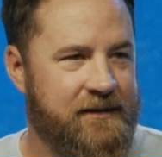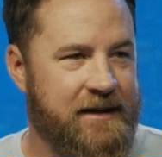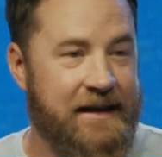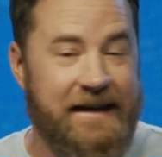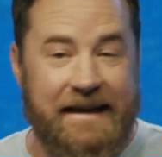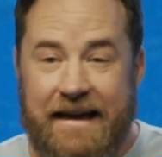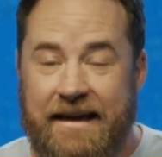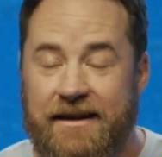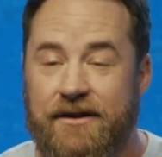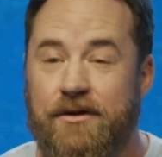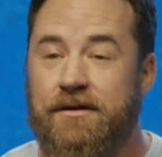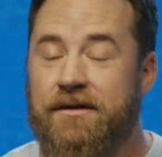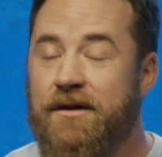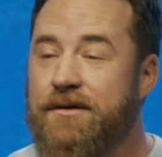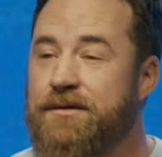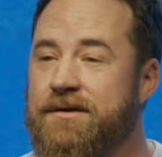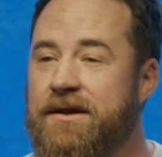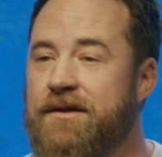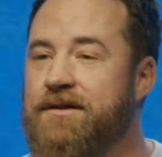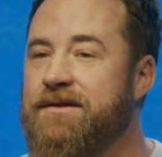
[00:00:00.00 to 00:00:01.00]
And again, you,
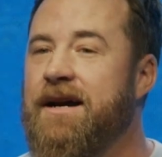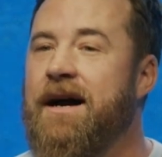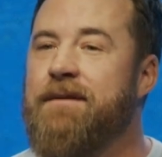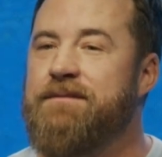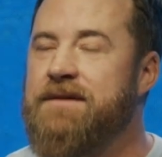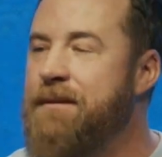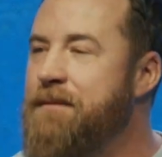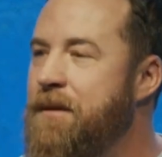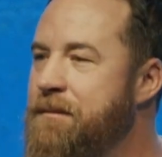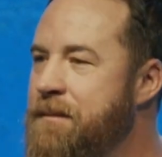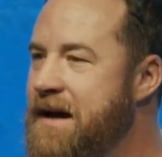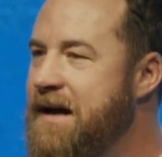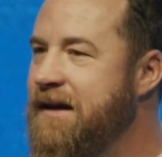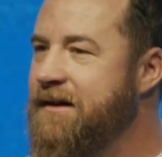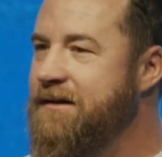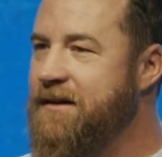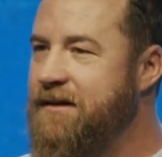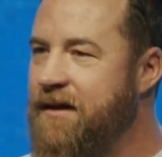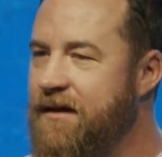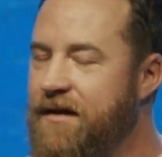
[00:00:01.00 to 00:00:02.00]
there's, there's times I'm
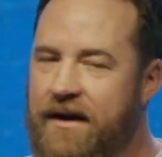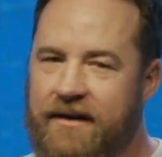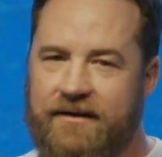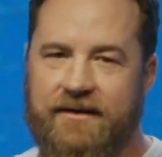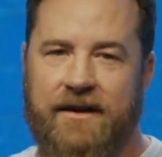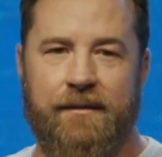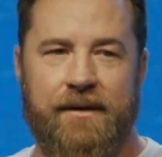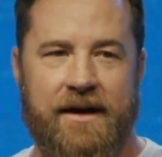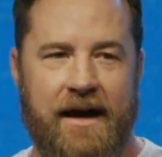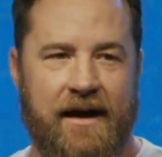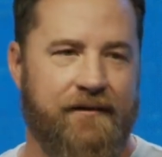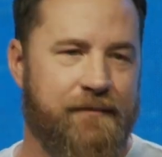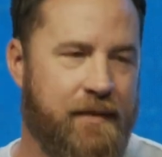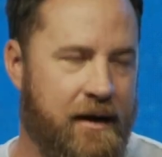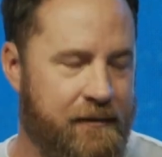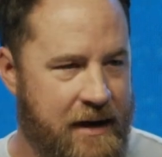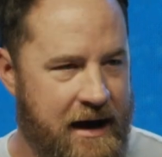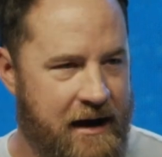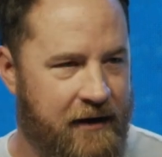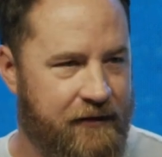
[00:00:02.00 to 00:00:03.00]
amazed at the things coming out of
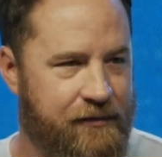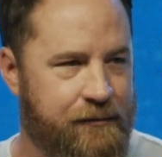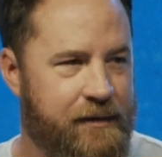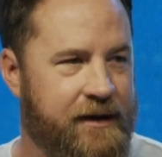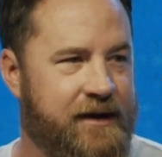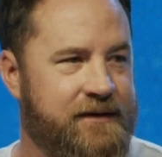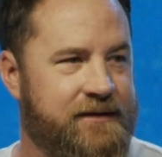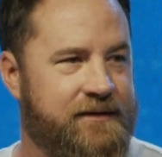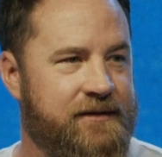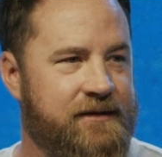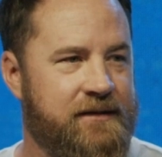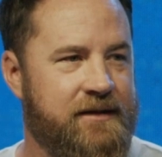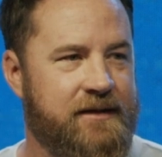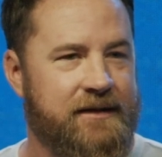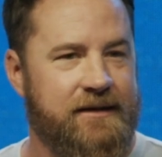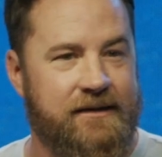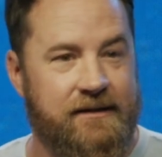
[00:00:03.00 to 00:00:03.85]
my mouth because